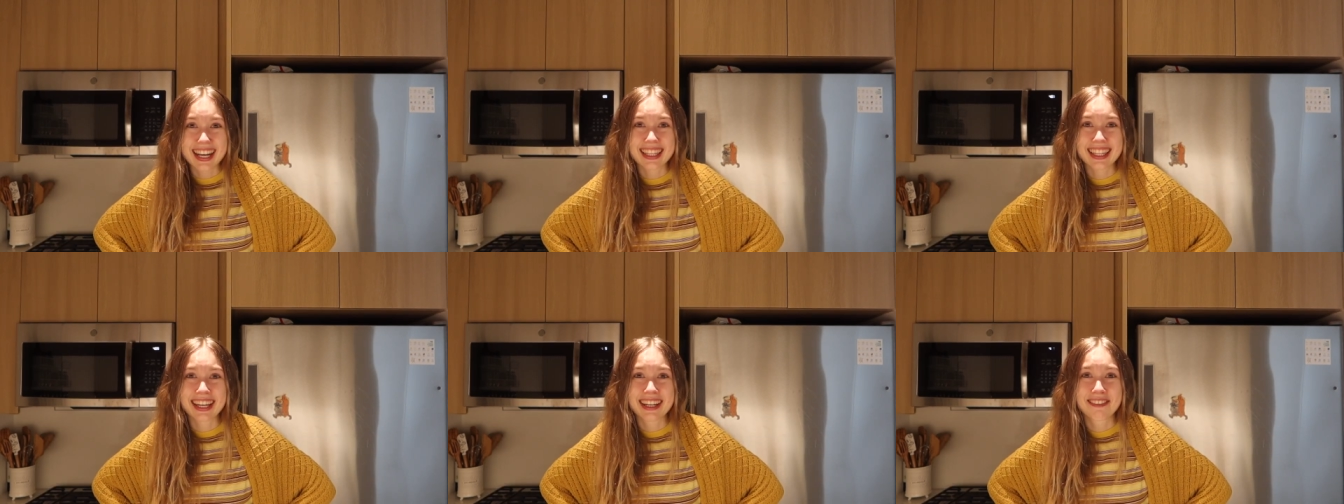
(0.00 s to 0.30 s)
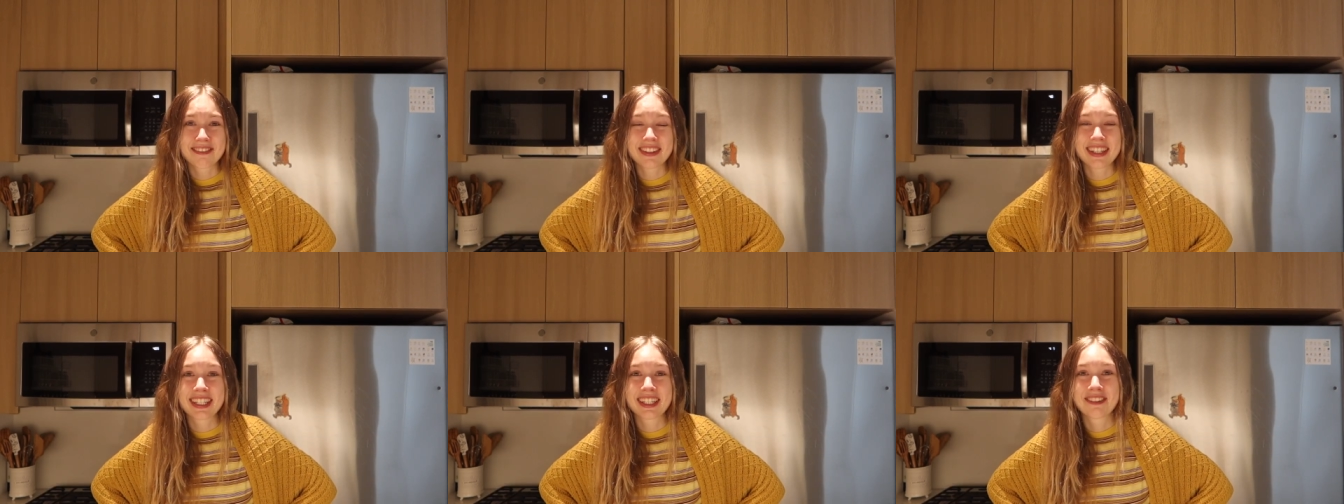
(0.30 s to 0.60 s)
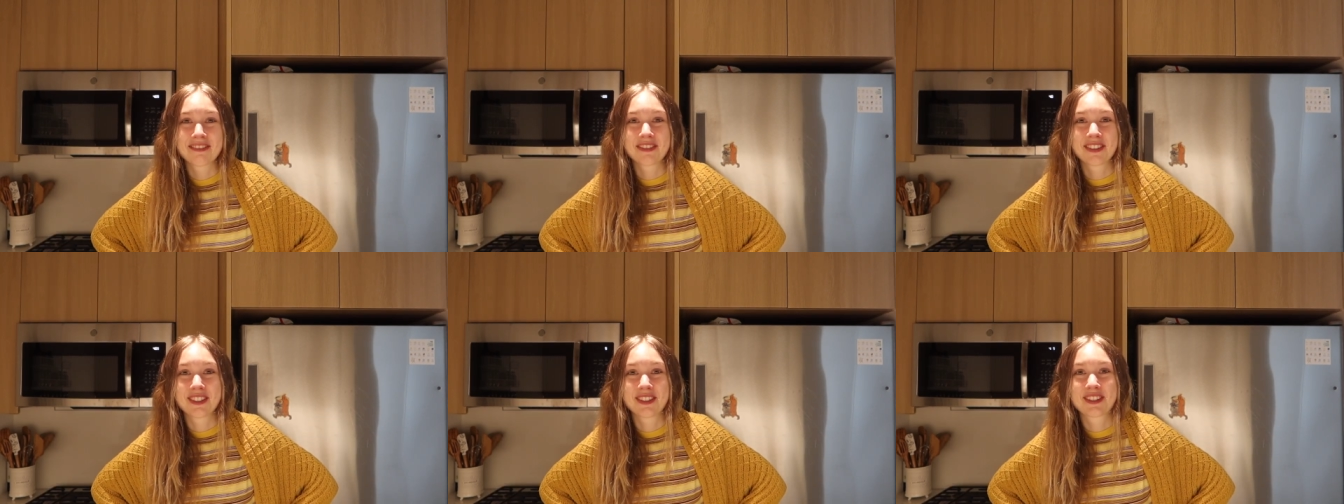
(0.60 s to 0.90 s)
I like
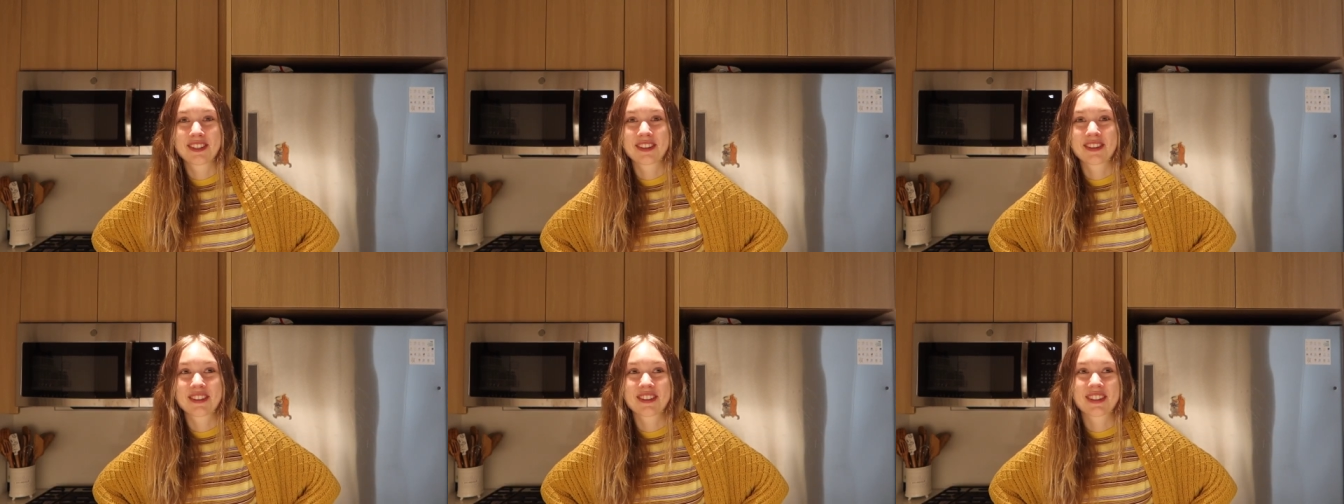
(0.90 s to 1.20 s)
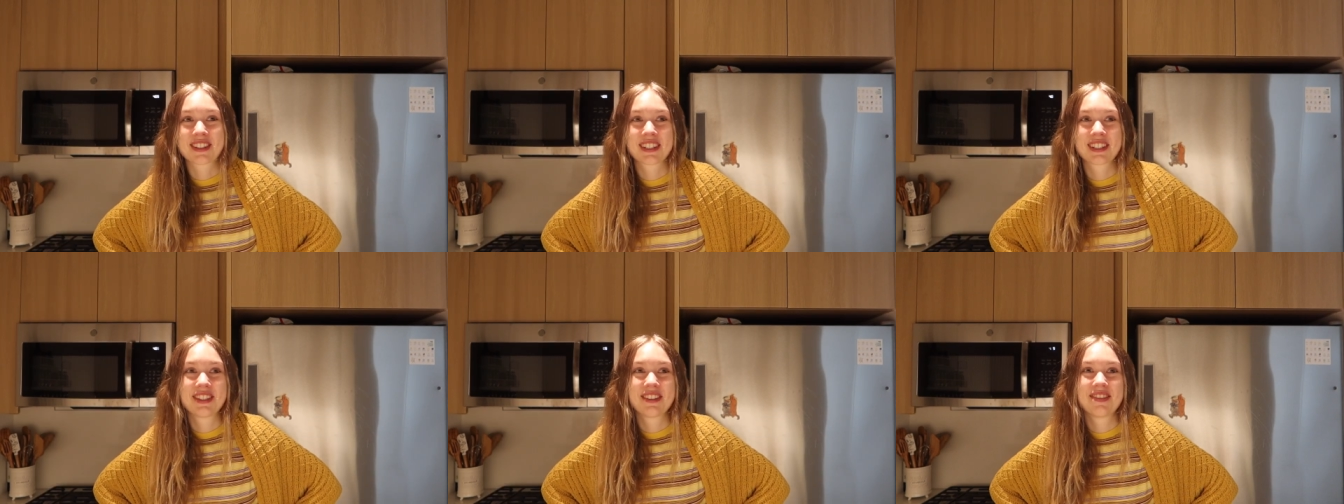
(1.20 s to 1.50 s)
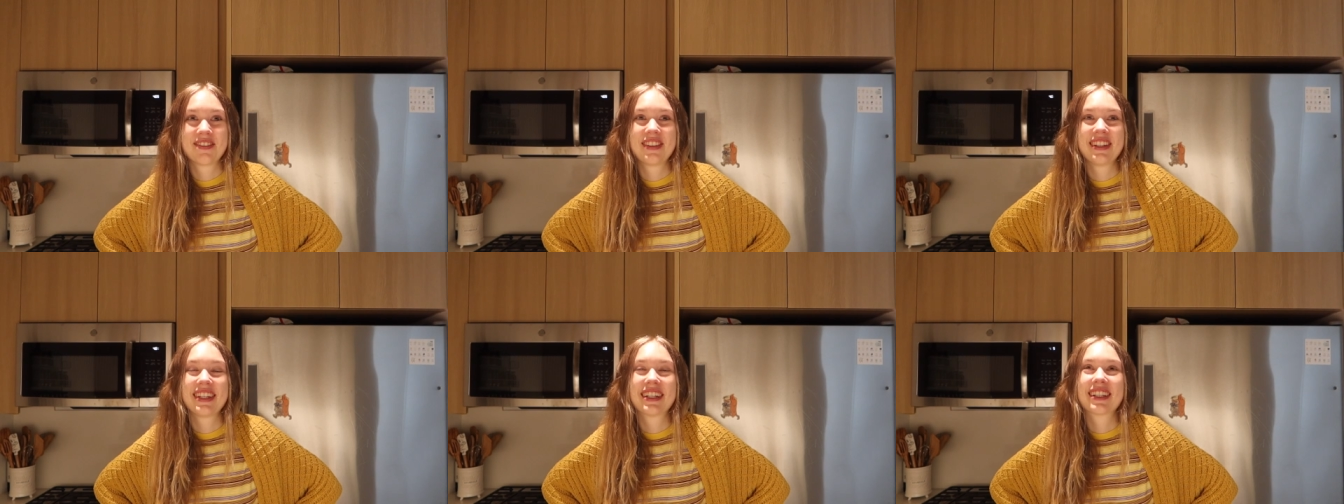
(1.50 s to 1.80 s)
vegan food, so there's
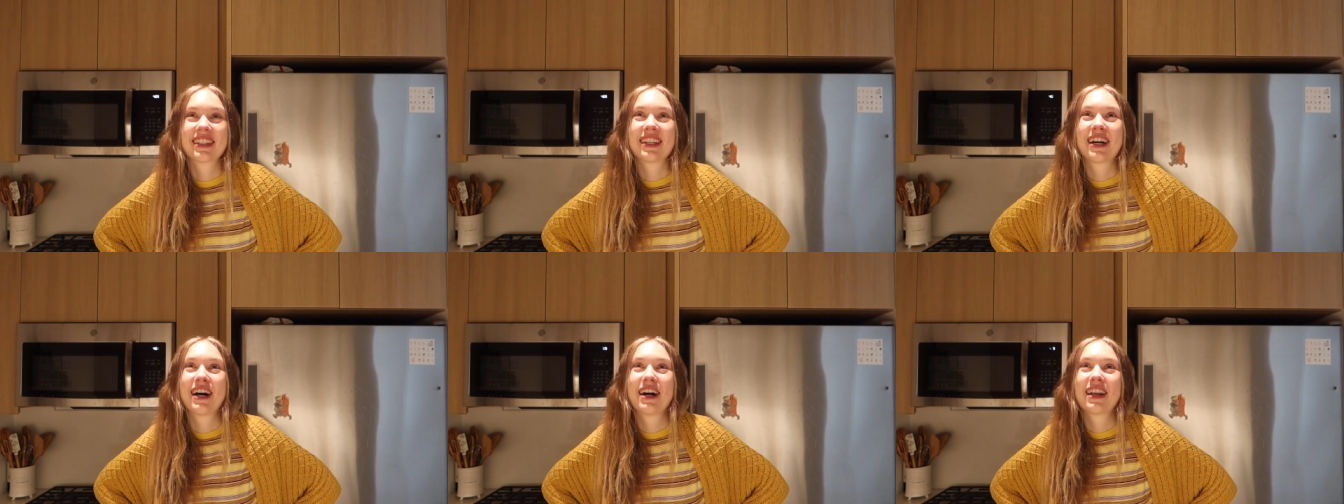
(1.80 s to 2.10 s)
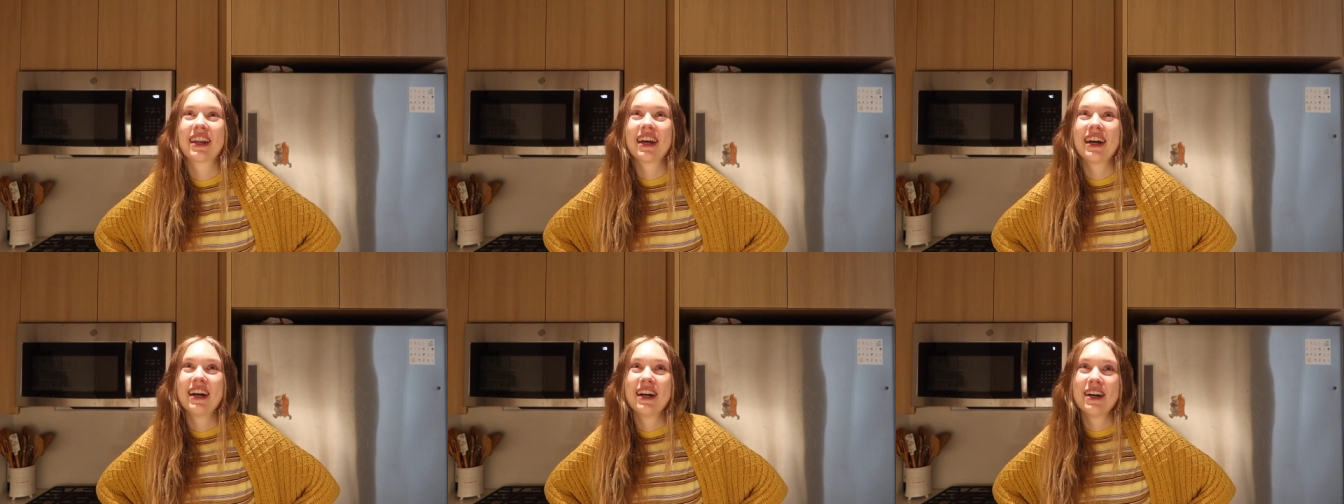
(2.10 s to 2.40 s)
gonna be a lot.